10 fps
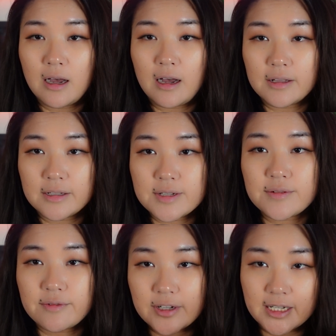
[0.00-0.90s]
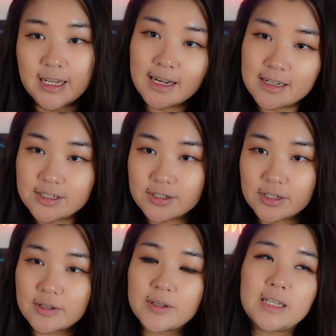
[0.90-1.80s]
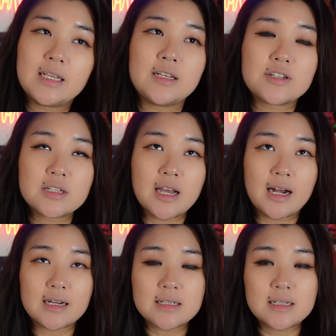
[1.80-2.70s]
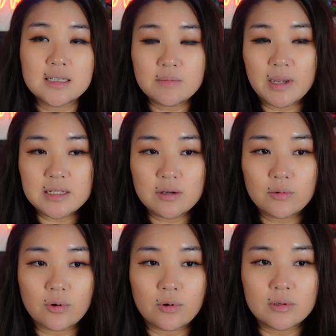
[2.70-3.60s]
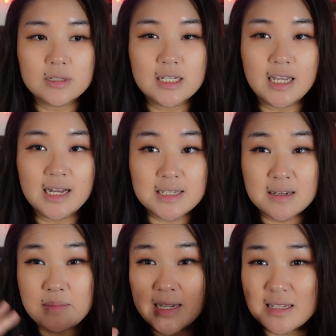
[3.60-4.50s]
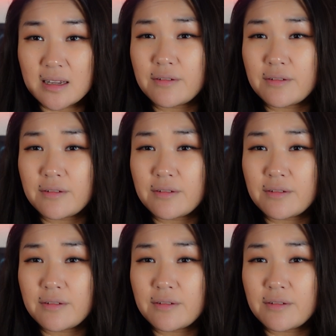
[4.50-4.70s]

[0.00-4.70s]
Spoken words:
on this freaking actor. He just has these amazing roles. He has an amazing